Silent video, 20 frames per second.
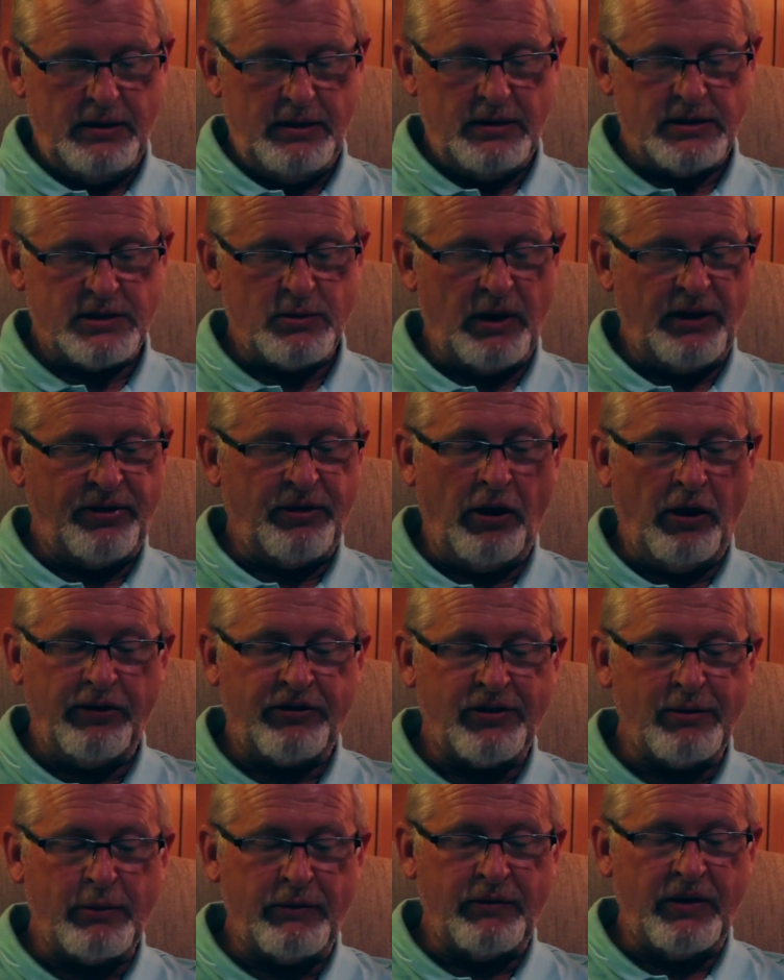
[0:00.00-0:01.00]
So I thought
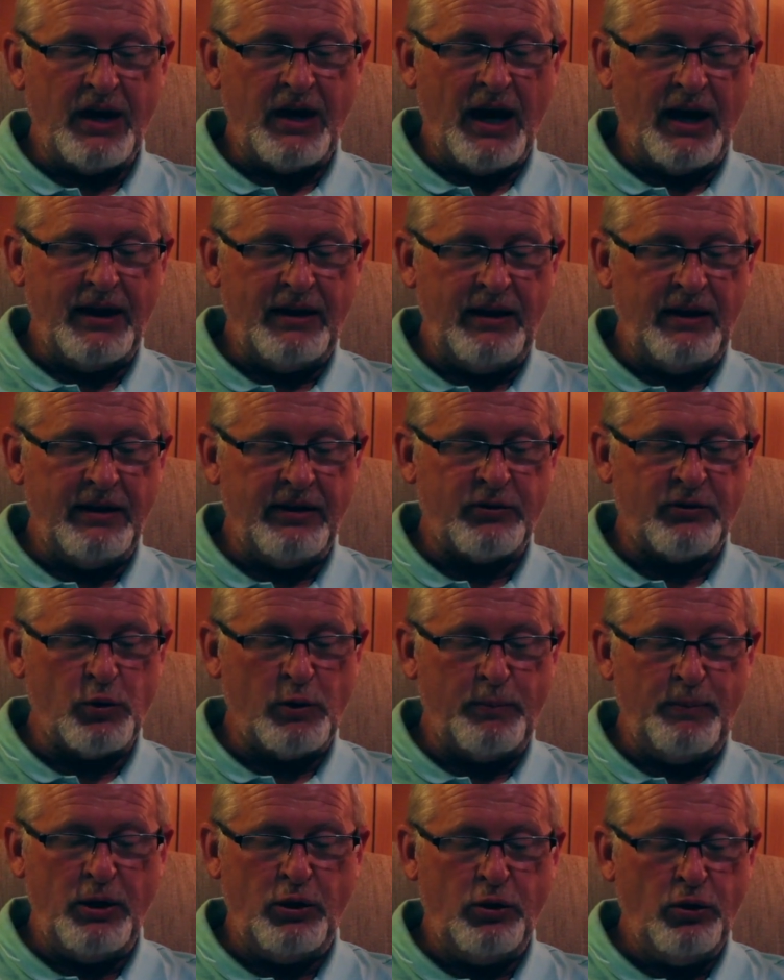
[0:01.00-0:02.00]
some of the ideas
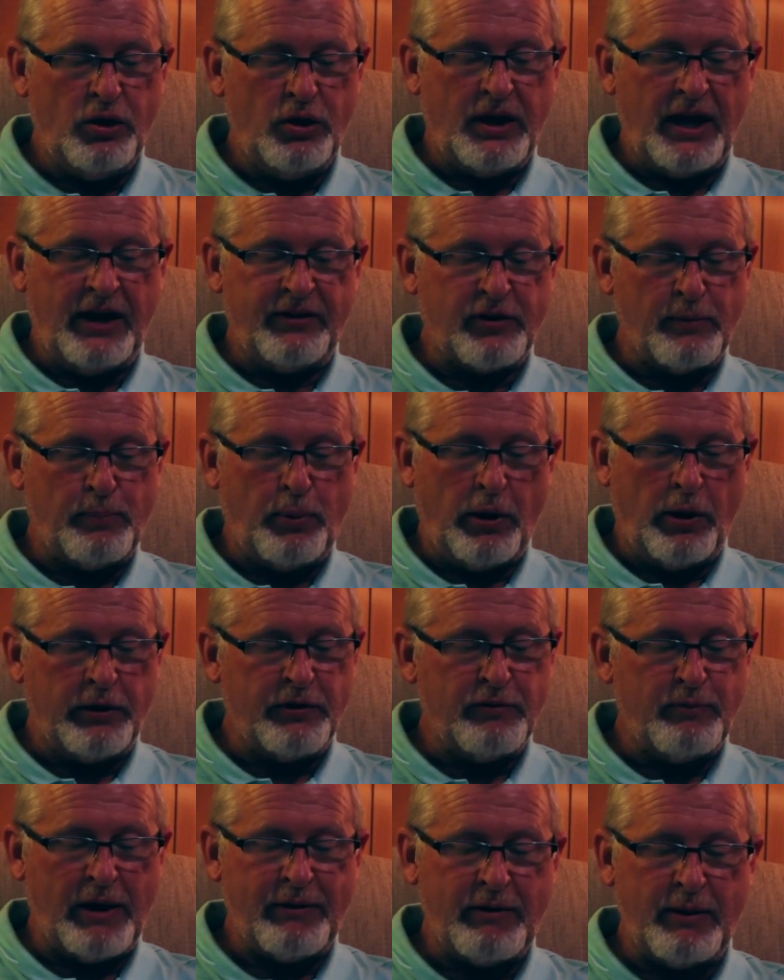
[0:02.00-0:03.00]
would be good as a part
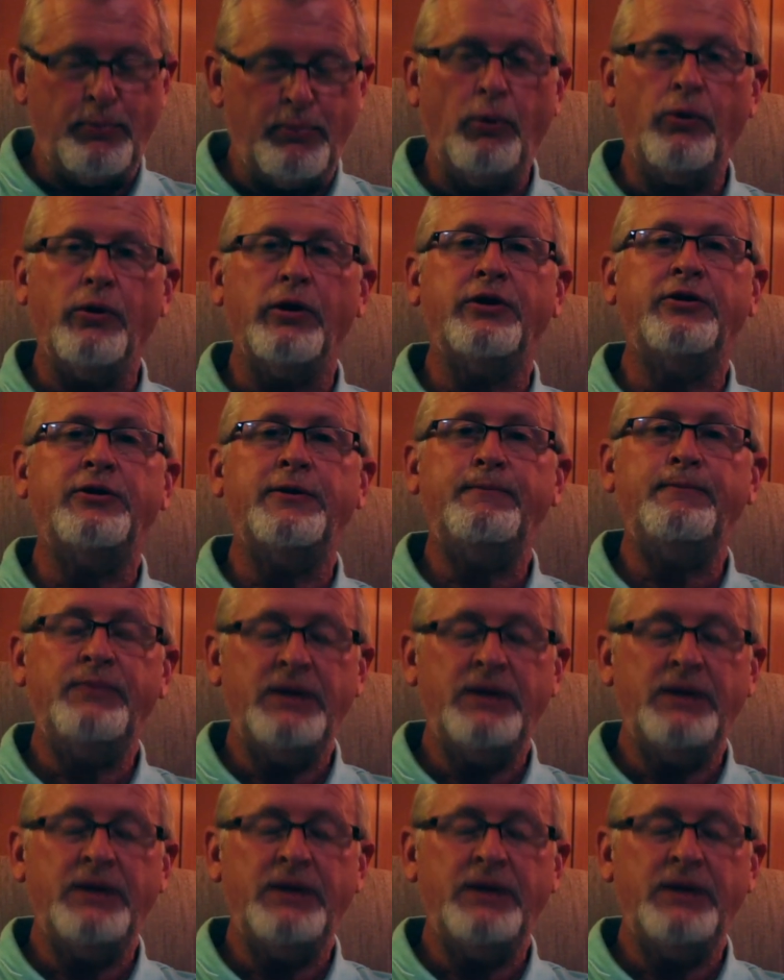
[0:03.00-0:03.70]
of my report.